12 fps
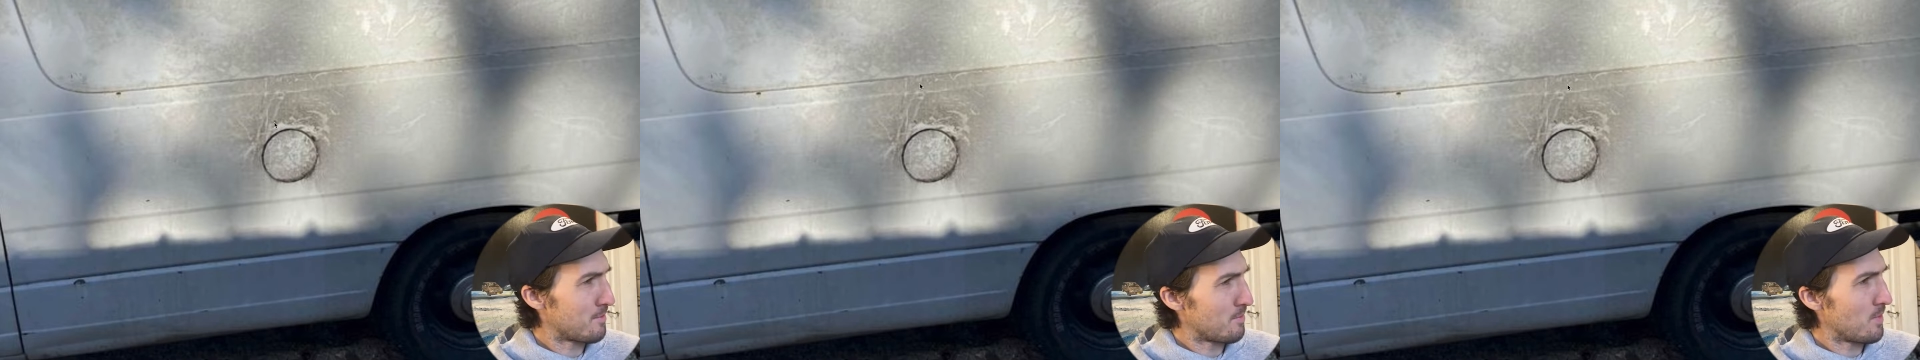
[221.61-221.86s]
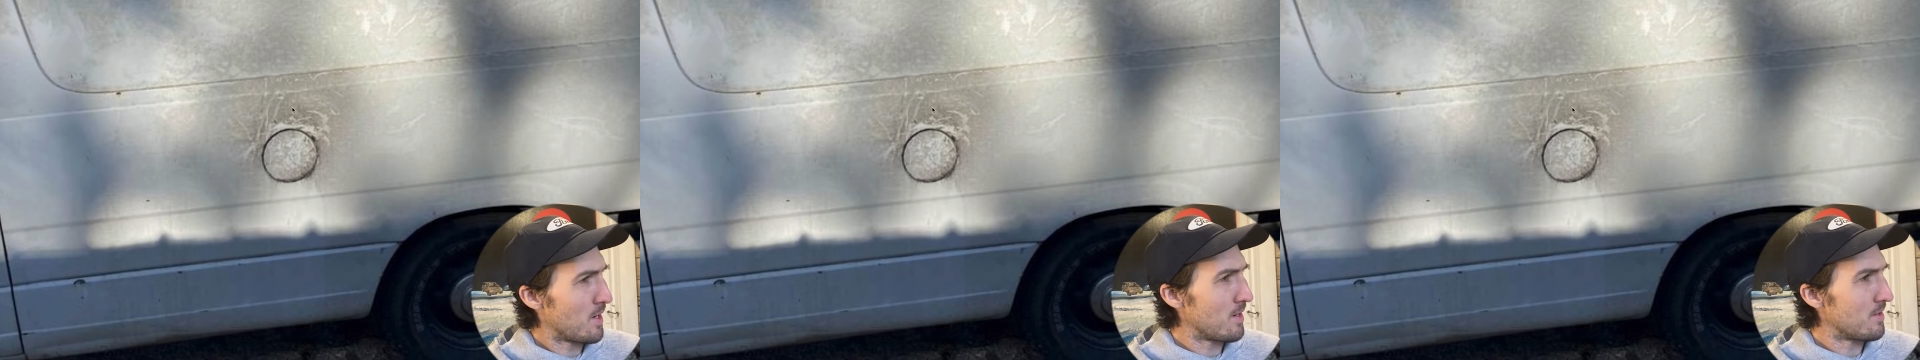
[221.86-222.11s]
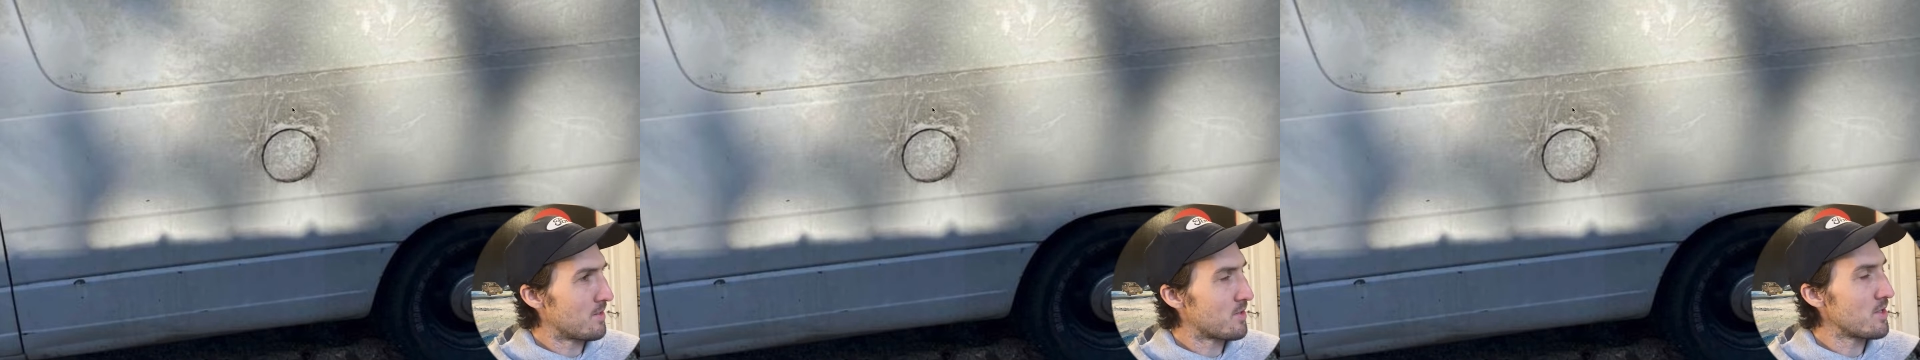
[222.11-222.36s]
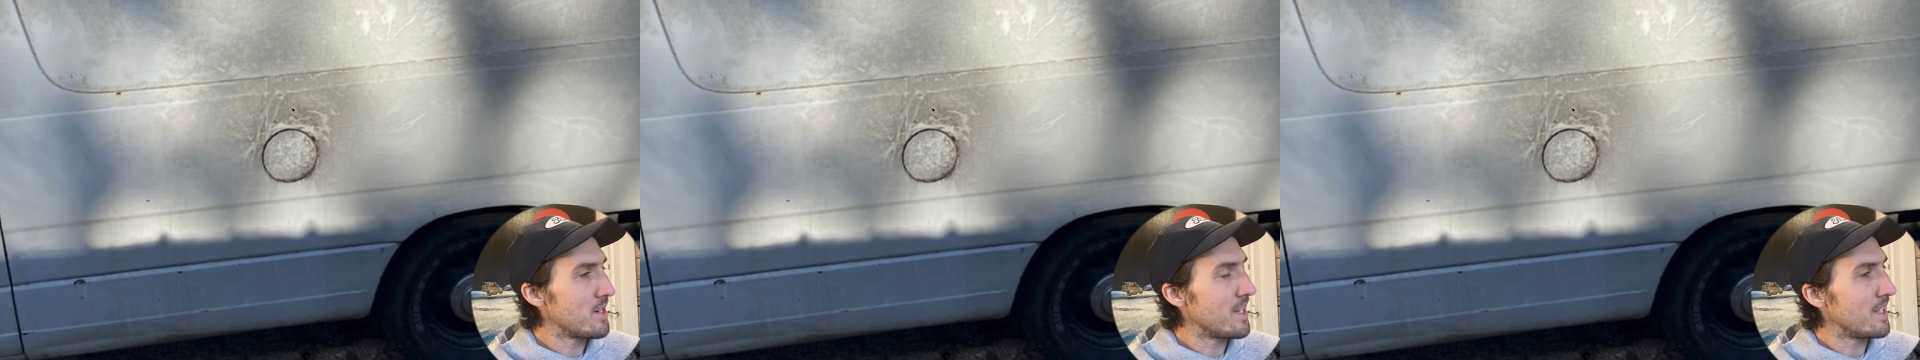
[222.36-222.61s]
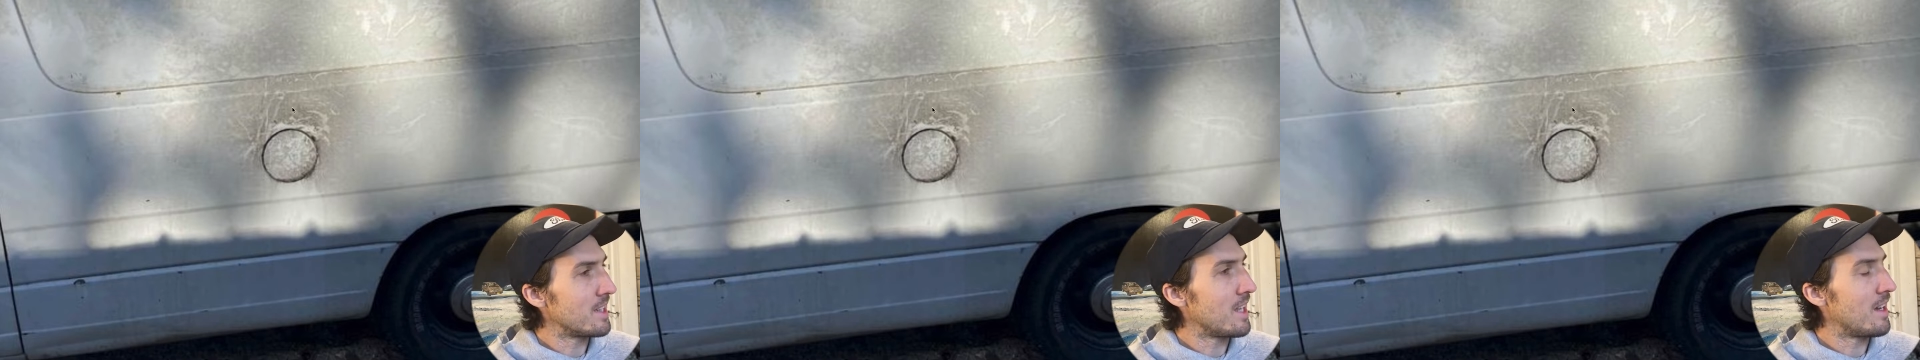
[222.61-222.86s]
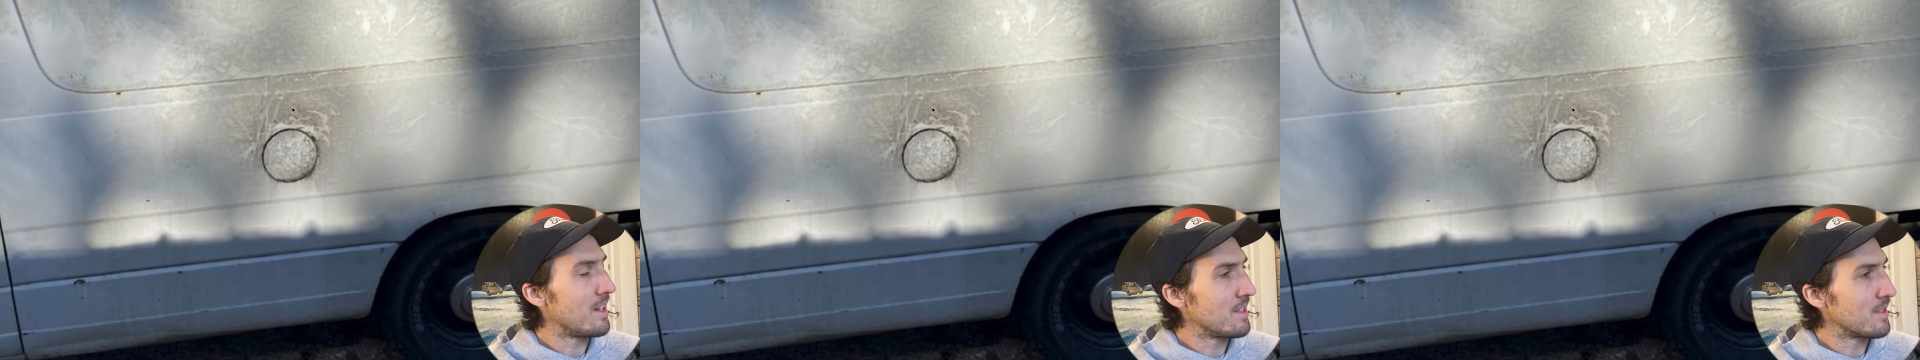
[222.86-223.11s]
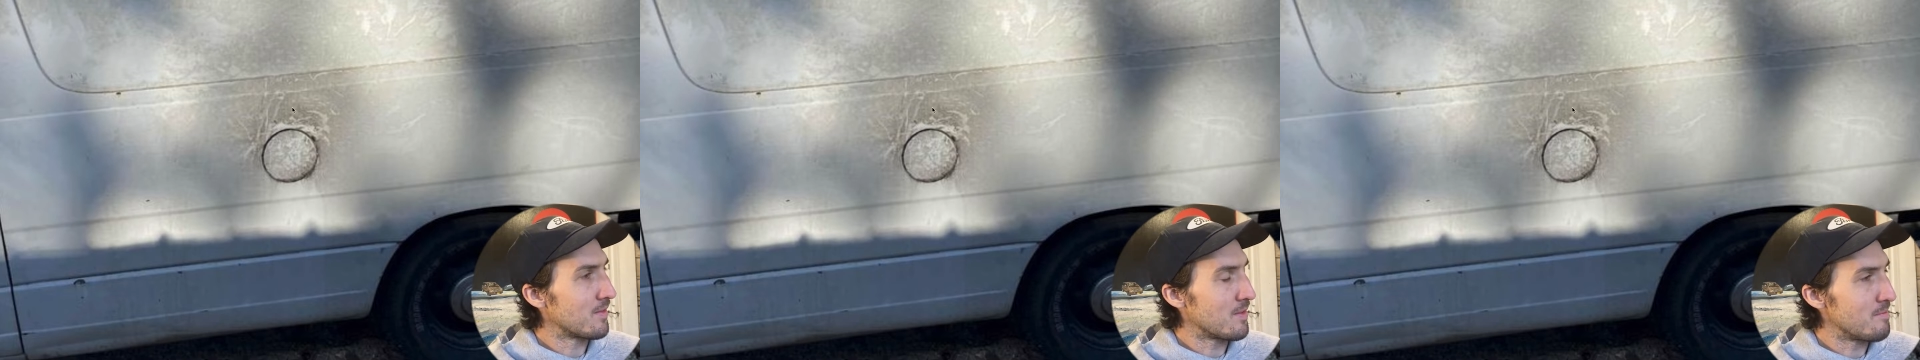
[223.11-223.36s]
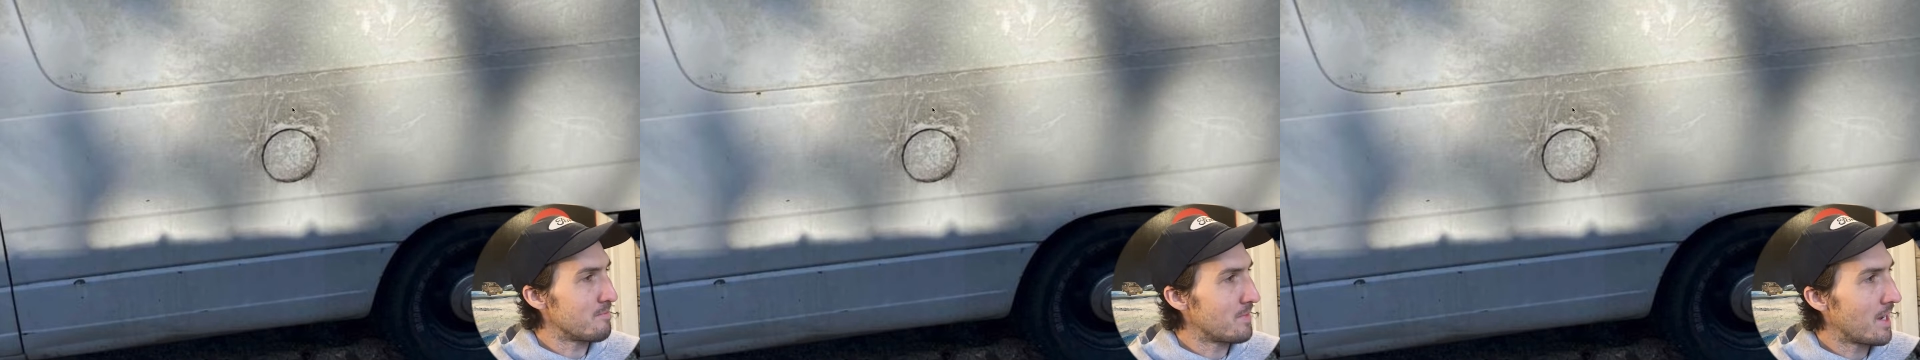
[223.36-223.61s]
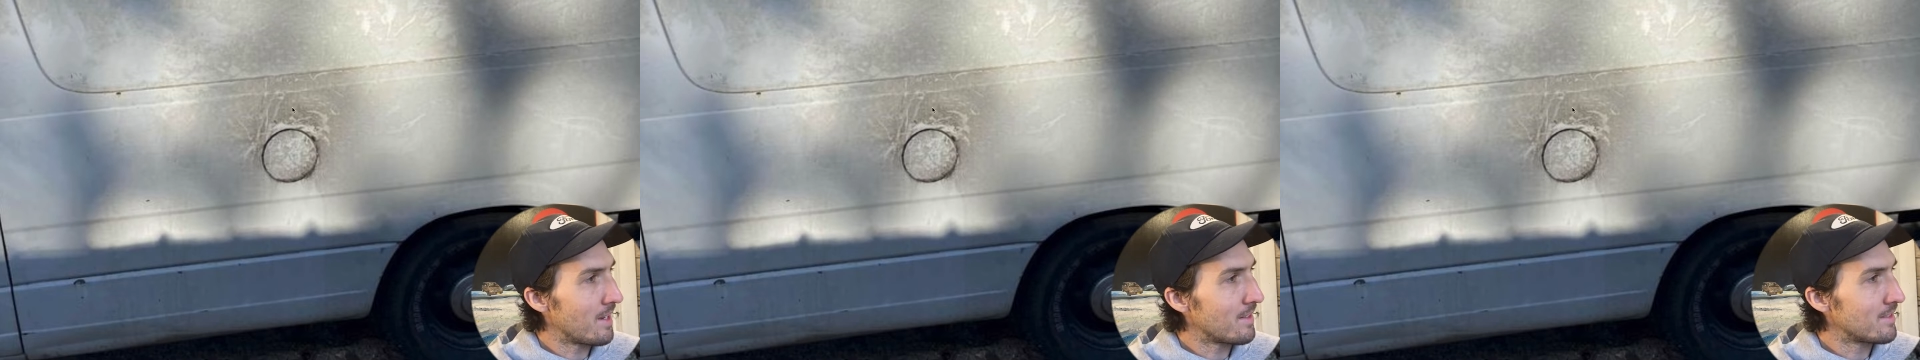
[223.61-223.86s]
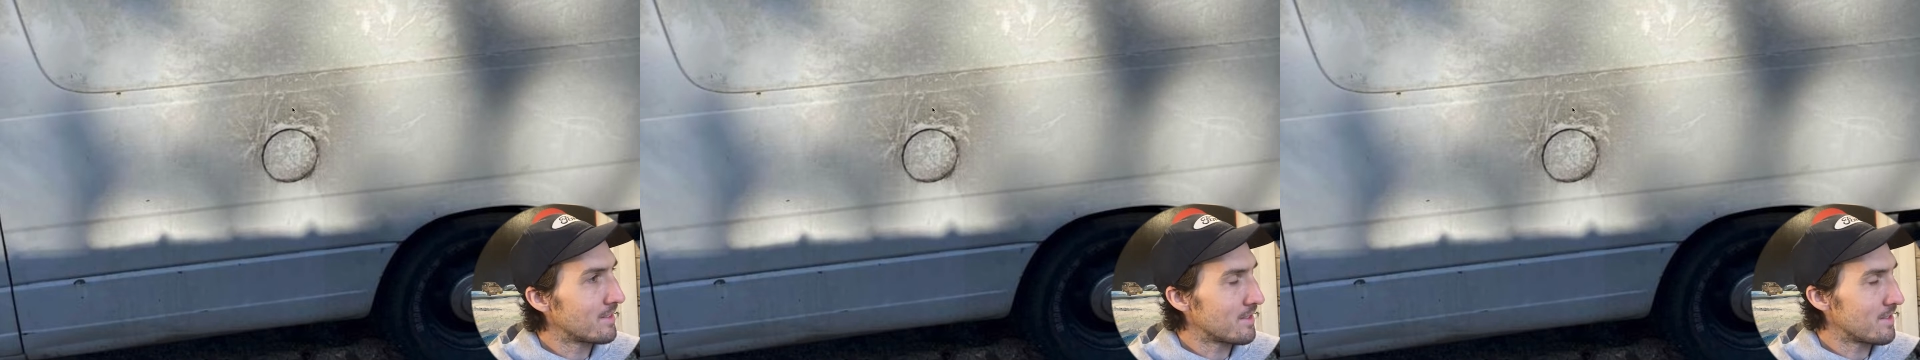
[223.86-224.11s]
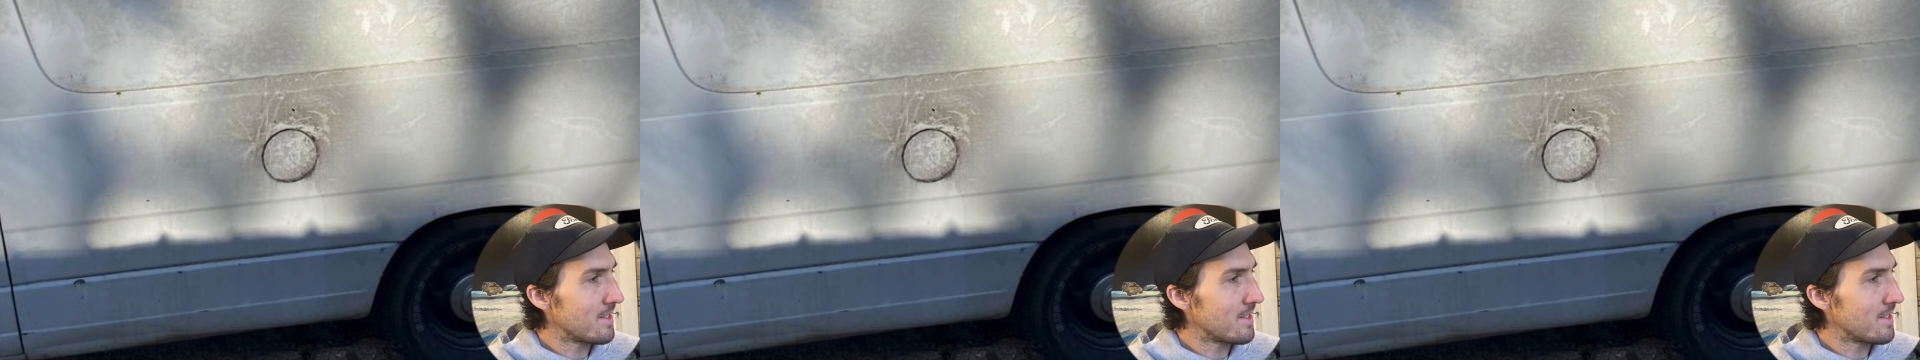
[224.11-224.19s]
weird streaky lines from nails or